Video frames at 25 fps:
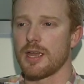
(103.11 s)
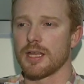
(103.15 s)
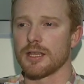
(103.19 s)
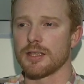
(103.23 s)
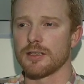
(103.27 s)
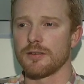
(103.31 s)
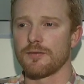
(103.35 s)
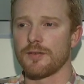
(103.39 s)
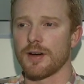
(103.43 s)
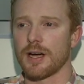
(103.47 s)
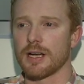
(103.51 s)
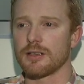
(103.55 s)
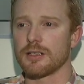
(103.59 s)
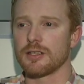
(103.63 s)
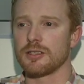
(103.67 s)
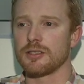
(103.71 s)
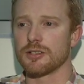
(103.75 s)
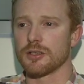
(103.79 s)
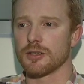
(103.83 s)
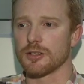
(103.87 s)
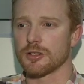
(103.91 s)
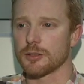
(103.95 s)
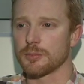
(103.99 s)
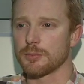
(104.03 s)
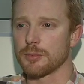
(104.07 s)
And then finally,
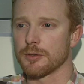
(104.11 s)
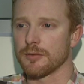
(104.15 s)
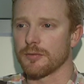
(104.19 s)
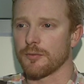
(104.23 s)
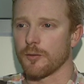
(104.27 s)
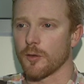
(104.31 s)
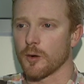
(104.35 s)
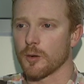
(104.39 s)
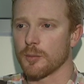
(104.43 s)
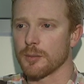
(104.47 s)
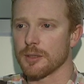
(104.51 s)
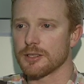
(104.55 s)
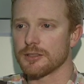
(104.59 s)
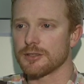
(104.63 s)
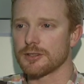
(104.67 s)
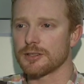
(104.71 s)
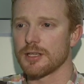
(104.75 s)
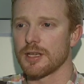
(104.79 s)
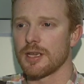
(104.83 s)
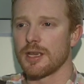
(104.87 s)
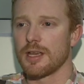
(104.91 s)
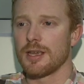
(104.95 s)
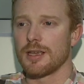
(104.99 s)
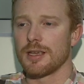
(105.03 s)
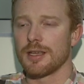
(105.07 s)
during the
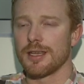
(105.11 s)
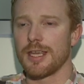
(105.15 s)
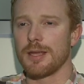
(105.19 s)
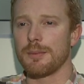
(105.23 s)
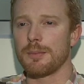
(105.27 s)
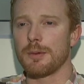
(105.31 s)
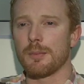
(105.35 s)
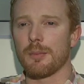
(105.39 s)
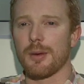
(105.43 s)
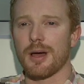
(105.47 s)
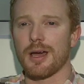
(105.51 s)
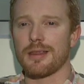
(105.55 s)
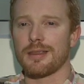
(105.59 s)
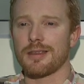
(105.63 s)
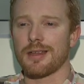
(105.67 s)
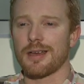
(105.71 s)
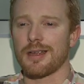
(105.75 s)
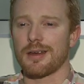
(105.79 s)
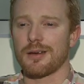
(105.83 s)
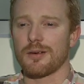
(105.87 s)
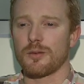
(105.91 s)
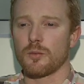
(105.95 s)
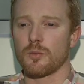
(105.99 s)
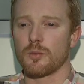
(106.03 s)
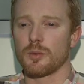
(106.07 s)
performance, keep in mind
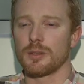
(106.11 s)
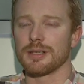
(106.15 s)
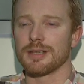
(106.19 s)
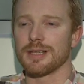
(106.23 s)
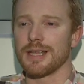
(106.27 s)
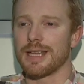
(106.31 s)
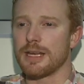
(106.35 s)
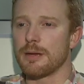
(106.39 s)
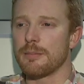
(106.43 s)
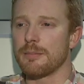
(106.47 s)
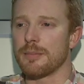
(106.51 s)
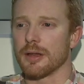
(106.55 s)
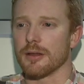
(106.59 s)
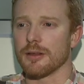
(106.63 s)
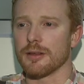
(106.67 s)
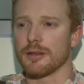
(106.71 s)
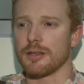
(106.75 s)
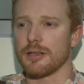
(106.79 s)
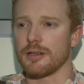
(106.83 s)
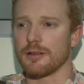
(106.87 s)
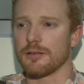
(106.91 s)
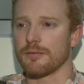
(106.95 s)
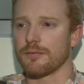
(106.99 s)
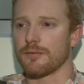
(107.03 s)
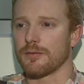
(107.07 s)
that
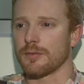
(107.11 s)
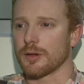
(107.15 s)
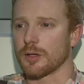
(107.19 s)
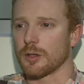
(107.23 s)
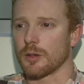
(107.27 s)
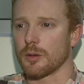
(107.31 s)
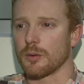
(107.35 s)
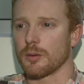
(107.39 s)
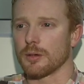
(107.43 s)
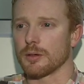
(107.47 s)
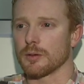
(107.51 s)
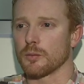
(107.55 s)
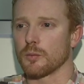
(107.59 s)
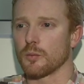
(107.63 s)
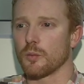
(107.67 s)
relatability and flow are